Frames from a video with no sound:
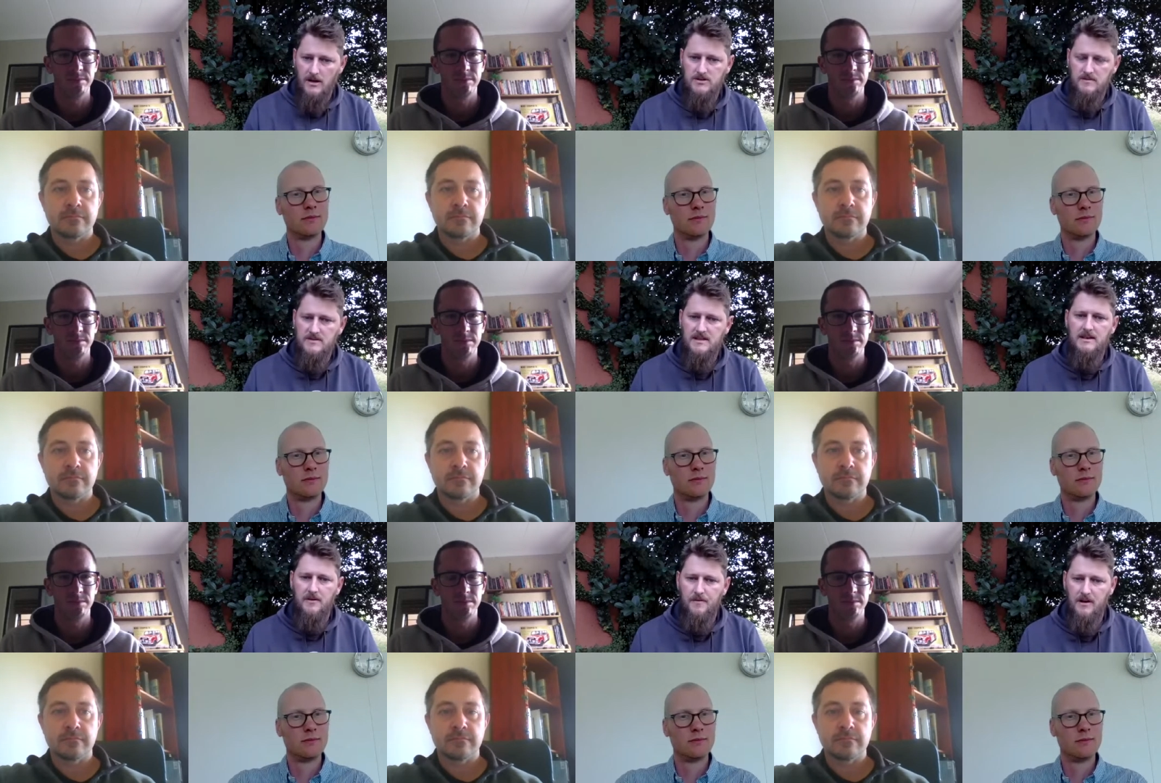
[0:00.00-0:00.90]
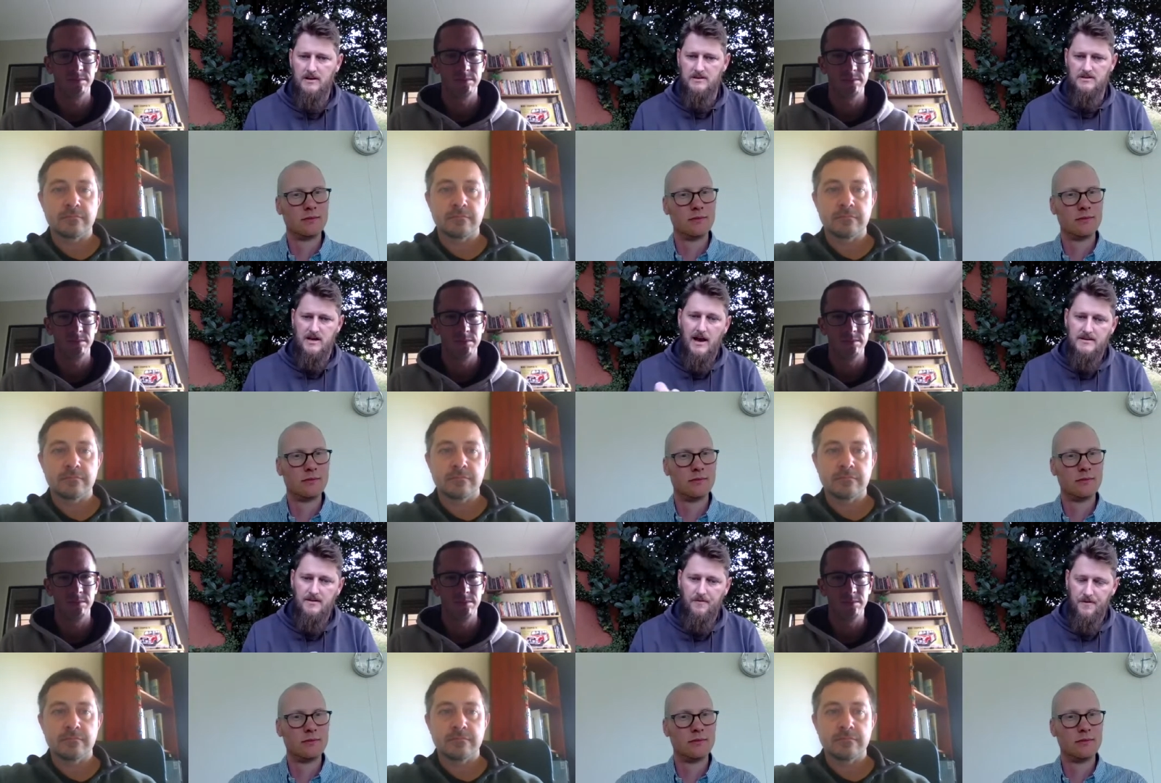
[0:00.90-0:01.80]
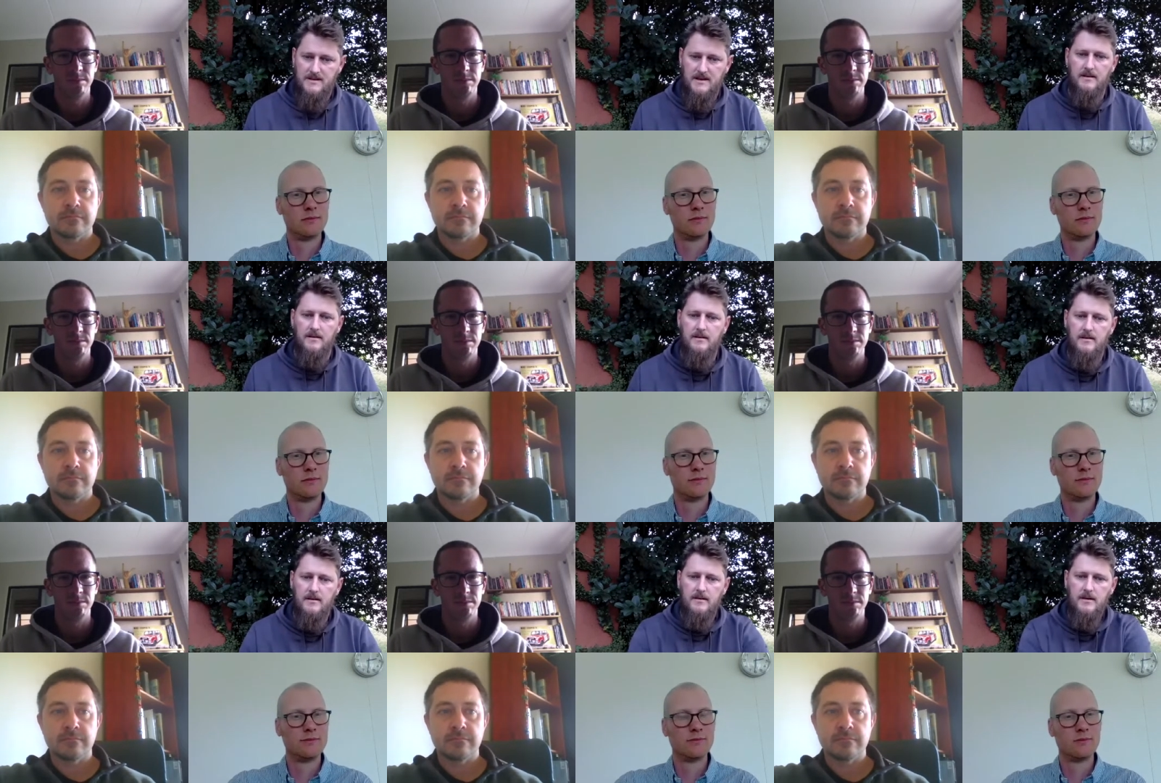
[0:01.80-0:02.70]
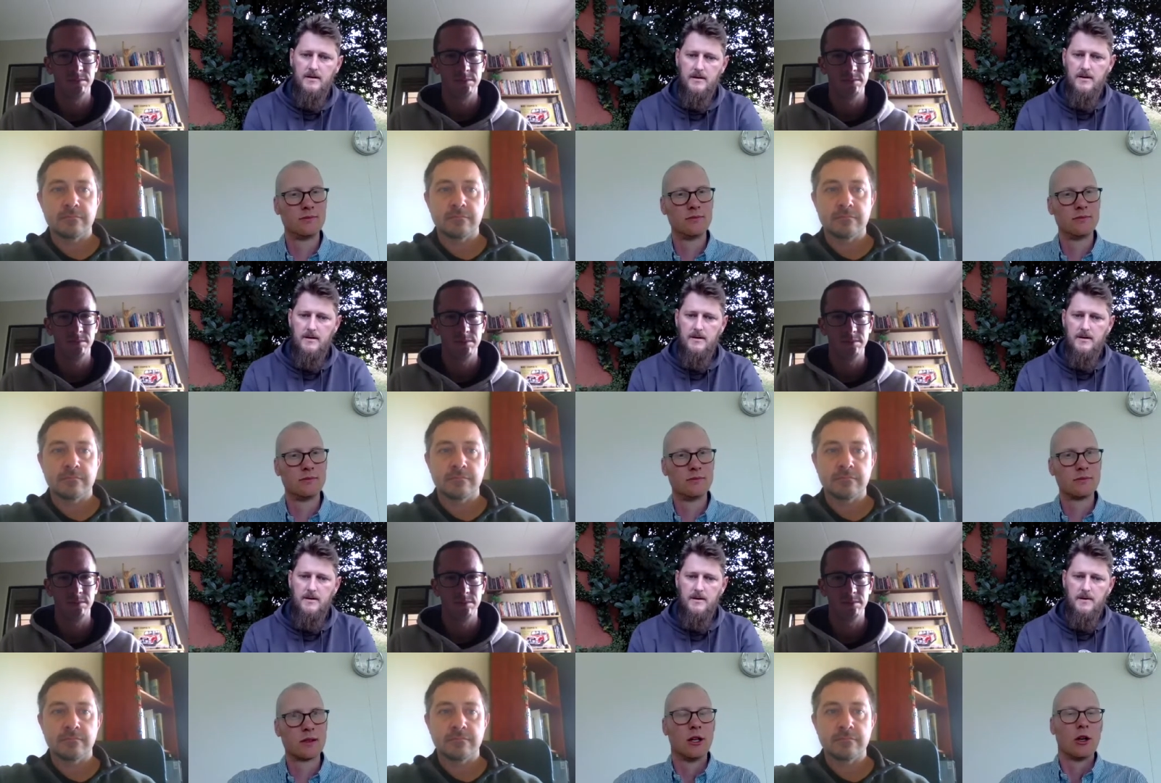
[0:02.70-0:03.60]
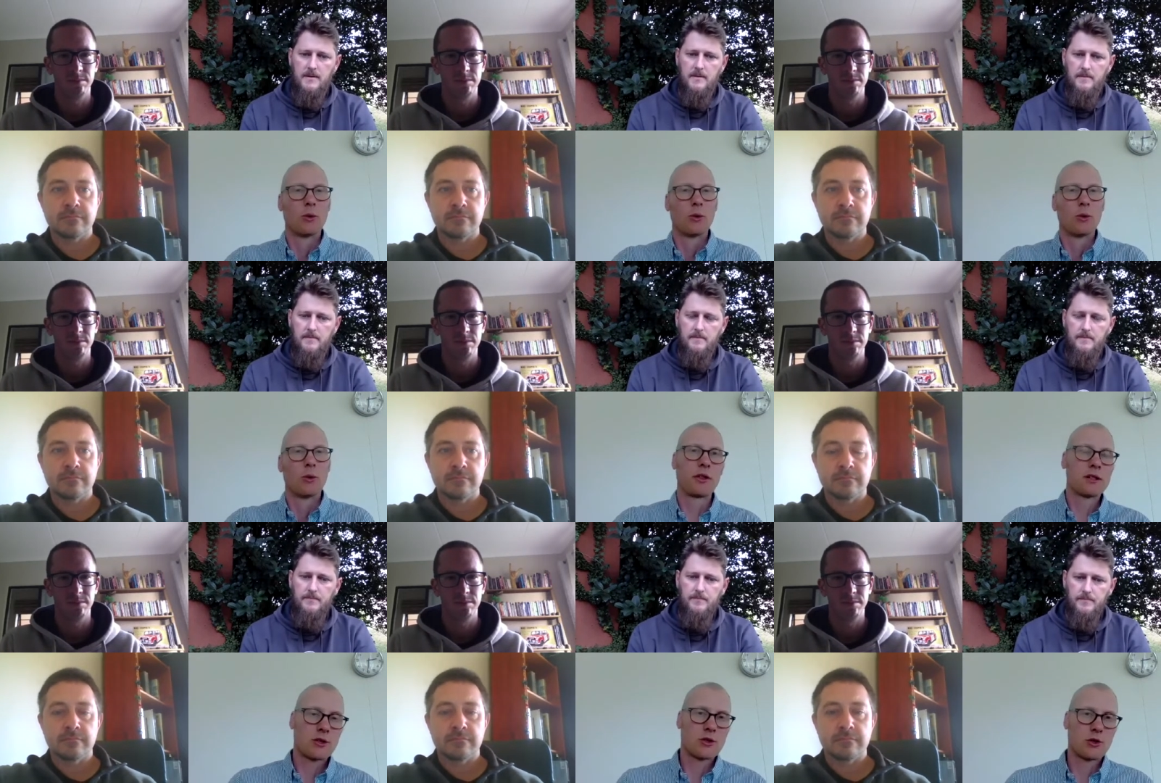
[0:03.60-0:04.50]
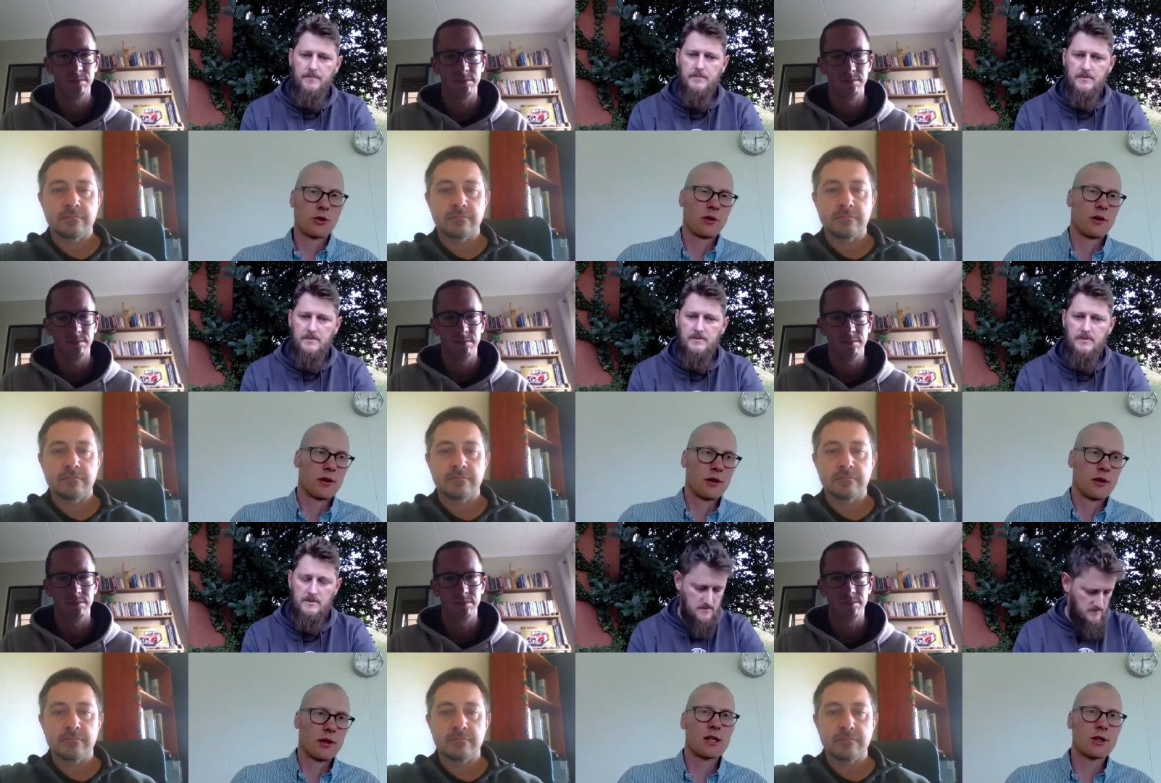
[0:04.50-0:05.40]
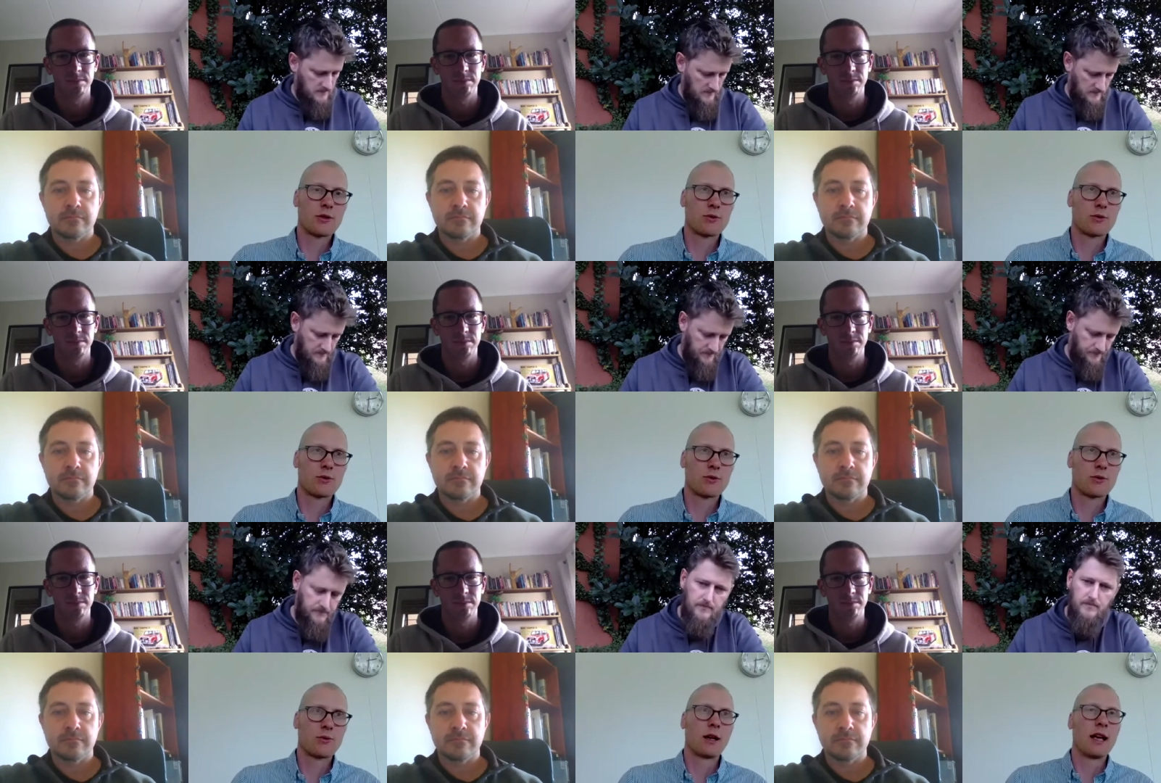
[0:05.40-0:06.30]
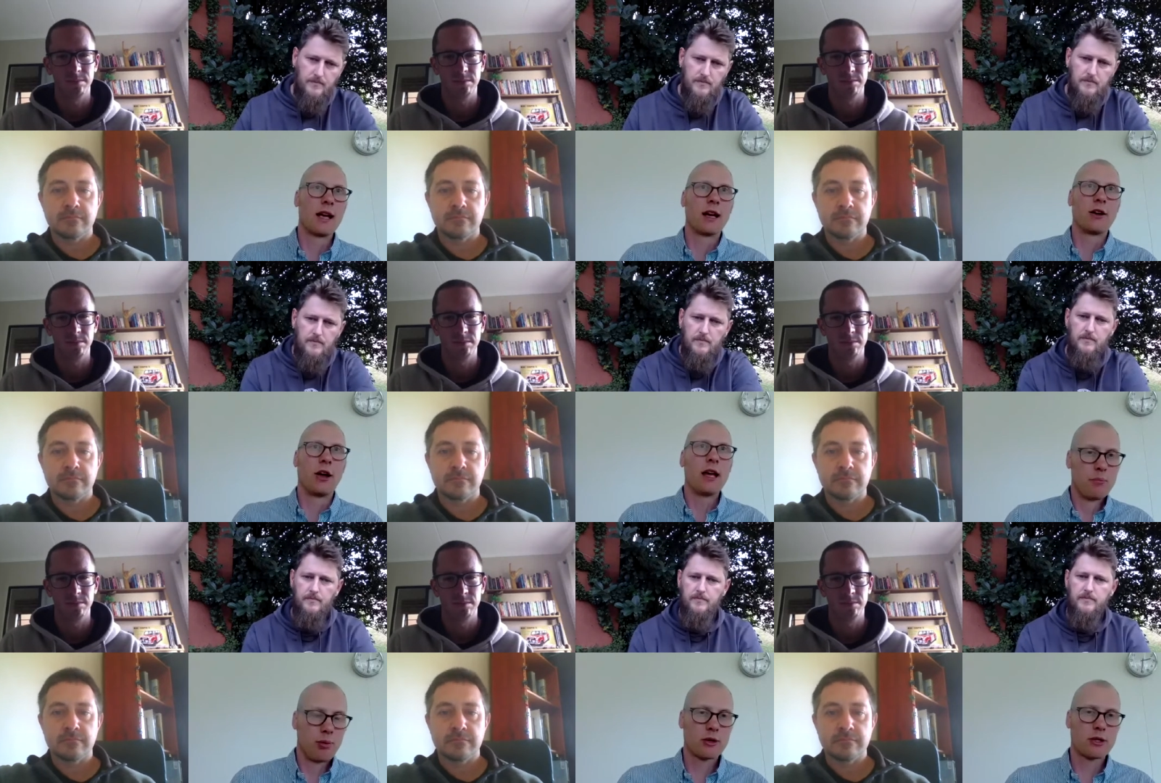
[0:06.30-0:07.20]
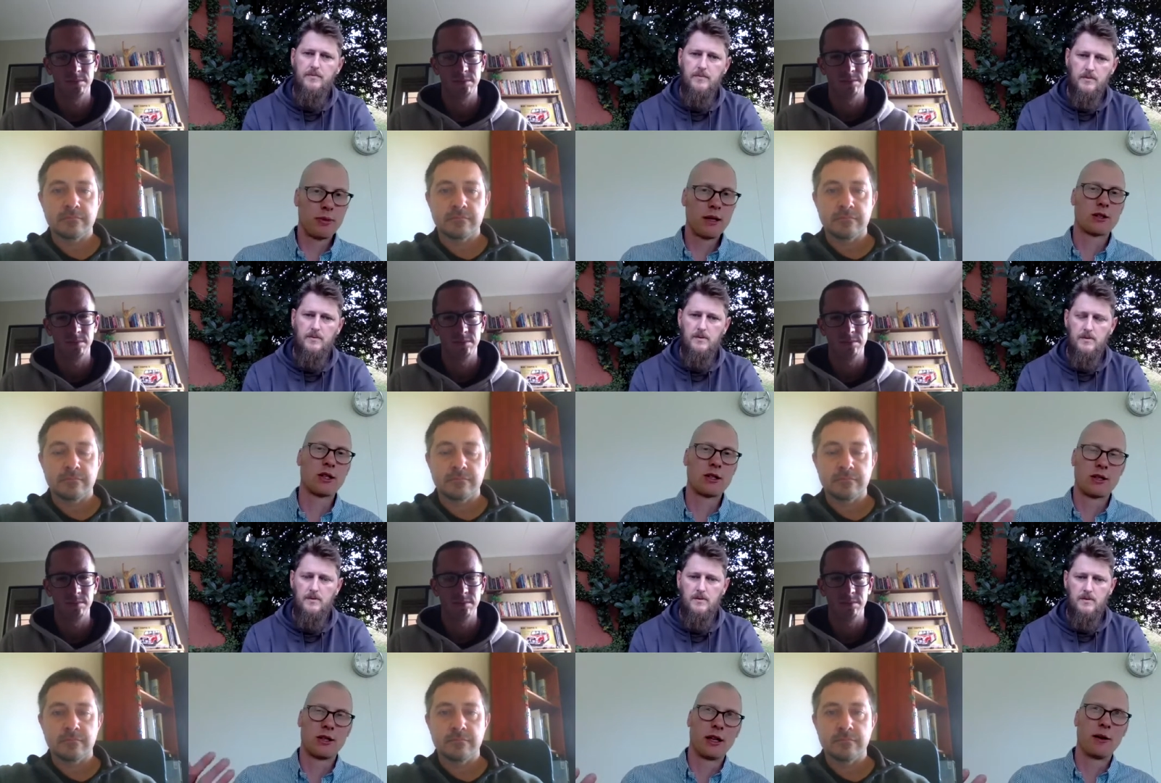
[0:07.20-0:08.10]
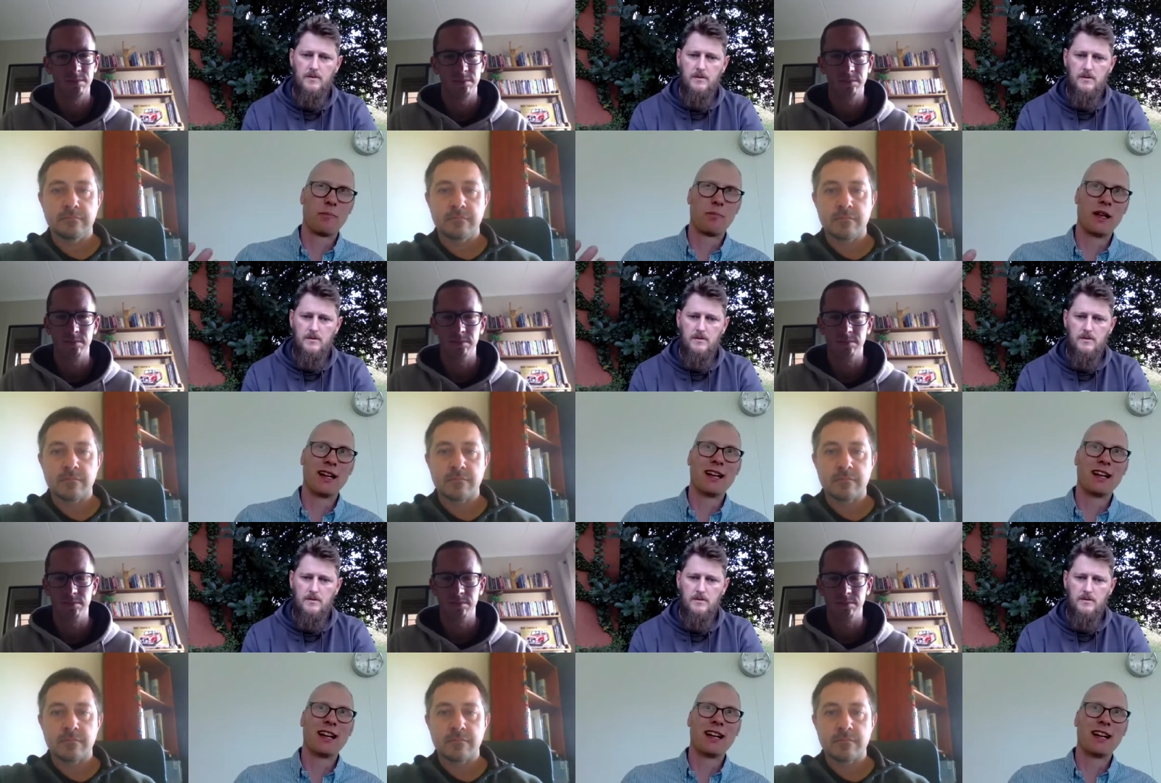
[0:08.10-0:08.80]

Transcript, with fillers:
Speaker 1: sort of significant is this? How does it fit in?
Speaker 2: Well, this is important because it